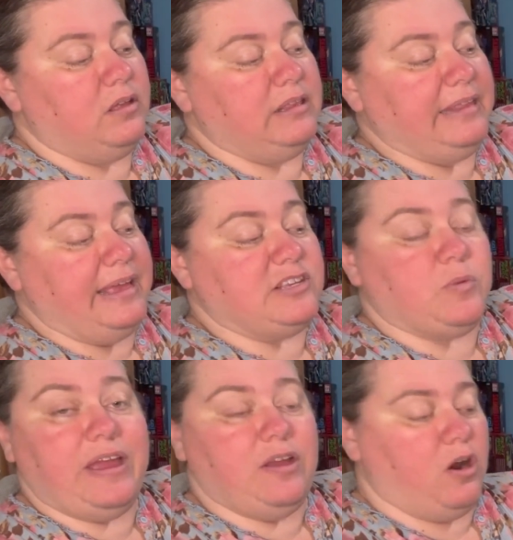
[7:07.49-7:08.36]
lace
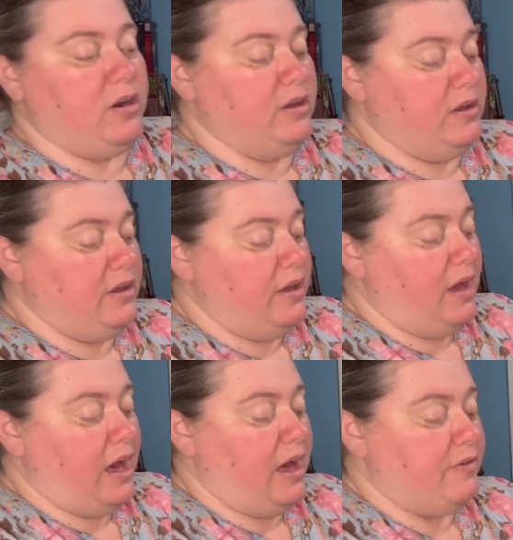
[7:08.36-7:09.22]
weight yarn
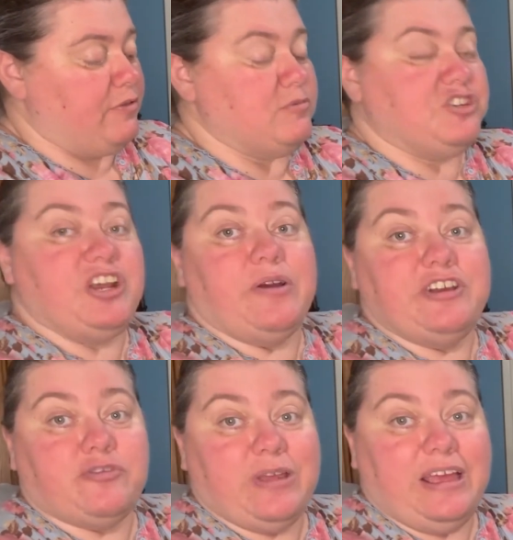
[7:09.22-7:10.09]
from Cherry
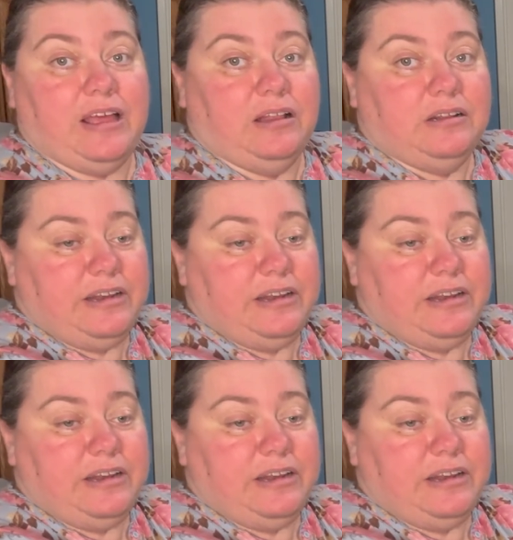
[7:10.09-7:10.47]
Tree Hill.